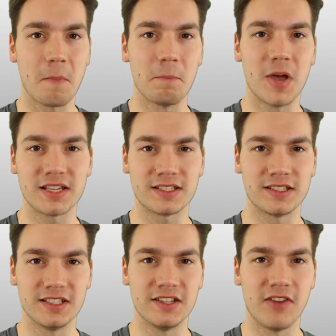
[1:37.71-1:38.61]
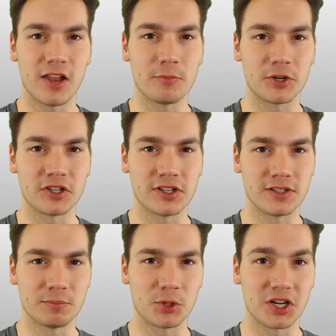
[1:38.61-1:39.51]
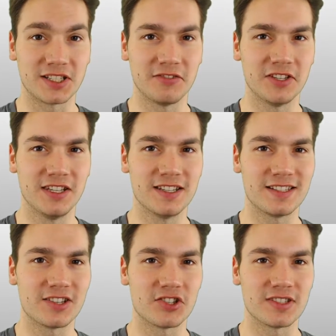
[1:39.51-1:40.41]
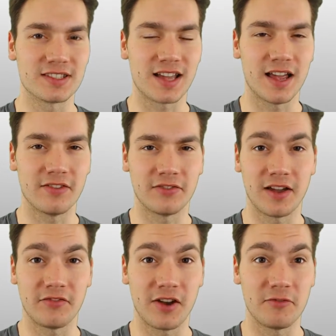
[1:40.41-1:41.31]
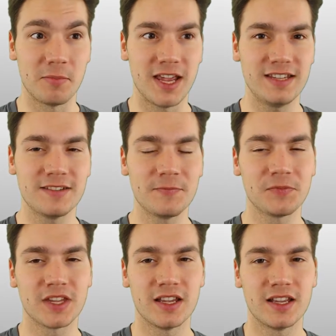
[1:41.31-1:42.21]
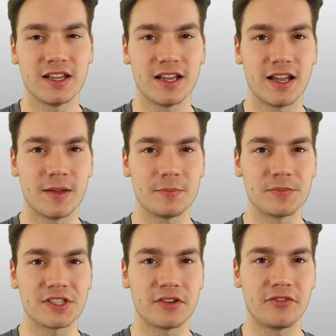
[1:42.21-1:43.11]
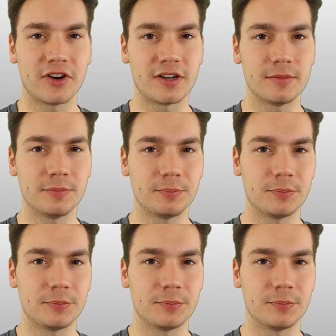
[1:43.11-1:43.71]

best developer productivity decisions I've I've ever made um, so far.